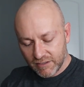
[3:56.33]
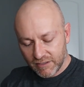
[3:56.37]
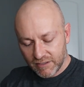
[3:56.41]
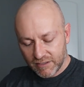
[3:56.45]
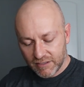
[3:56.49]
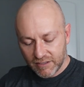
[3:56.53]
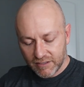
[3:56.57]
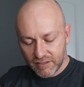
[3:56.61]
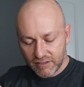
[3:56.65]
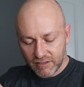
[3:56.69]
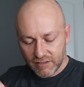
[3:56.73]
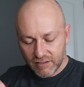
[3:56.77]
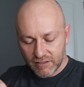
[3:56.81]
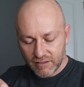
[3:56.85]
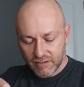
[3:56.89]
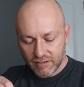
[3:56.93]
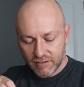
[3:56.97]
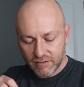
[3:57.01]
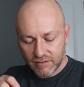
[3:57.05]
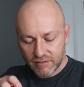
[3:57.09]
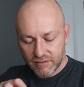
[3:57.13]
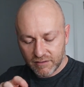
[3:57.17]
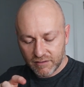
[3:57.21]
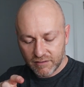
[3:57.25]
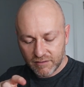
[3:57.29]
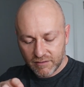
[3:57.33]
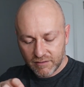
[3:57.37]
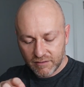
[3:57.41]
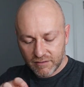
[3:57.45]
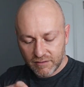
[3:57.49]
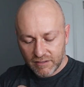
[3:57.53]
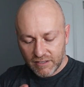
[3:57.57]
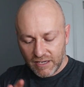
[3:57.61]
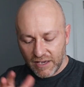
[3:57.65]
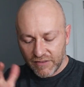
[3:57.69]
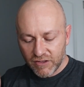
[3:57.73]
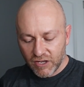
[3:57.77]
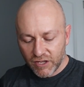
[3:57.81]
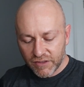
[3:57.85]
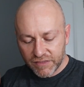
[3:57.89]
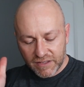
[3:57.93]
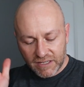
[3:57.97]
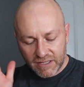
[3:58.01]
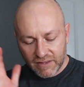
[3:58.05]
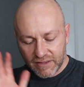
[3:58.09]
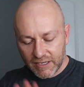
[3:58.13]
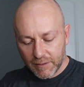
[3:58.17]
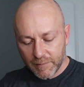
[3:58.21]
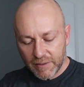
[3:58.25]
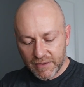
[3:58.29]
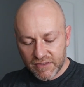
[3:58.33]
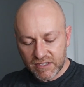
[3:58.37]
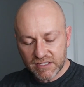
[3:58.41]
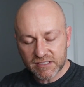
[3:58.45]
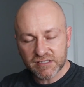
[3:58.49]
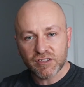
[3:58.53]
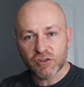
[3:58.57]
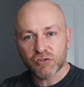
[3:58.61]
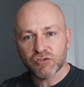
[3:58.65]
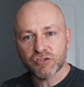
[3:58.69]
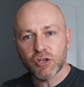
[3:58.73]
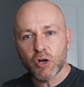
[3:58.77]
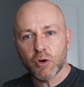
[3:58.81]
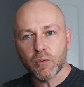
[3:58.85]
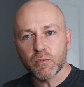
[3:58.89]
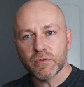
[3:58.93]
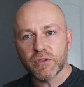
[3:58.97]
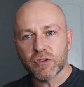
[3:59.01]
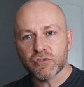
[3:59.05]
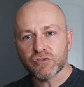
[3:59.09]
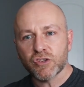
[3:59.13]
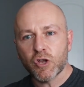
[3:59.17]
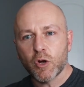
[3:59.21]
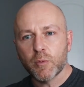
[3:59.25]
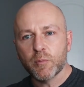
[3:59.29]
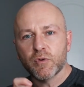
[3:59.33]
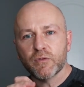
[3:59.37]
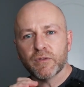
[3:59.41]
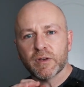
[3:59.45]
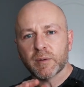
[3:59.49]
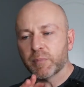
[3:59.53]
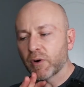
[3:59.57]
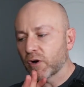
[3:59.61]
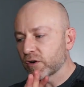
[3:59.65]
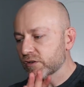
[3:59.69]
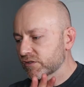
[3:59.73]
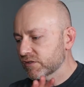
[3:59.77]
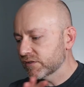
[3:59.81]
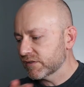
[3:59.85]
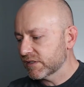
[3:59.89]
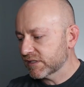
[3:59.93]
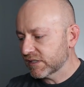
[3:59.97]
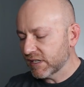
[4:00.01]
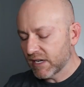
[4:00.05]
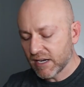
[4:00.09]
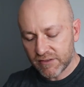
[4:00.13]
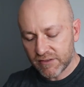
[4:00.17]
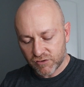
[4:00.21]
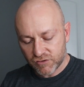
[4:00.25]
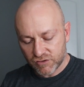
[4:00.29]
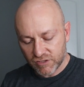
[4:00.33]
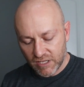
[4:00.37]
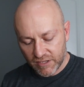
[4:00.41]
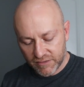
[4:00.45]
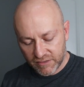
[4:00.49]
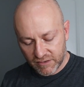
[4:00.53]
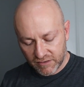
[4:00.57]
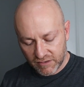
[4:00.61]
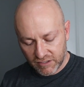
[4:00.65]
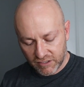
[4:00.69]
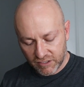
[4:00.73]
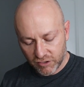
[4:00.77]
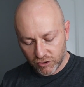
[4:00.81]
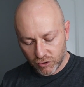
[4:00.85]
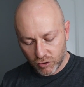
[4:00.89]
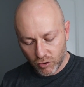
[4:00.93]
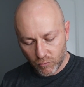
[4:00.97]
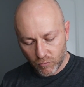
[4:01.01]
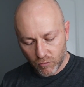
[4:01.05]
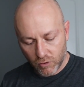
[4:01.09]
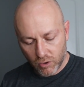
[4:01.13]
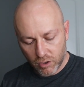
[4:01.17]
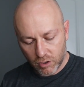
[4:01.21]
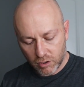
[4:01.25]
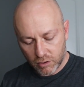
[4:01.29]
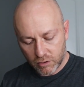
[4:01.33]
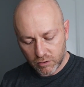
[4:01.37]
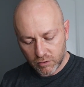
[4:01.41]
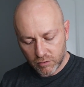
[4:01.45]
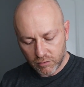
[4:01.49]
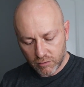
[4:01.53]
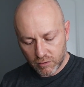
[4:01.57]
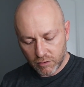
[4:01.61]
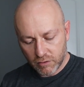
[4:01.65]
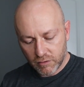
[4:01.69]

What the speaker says: And the other thing I like about this, there's no moving parts on this There's nothing that can go wrong.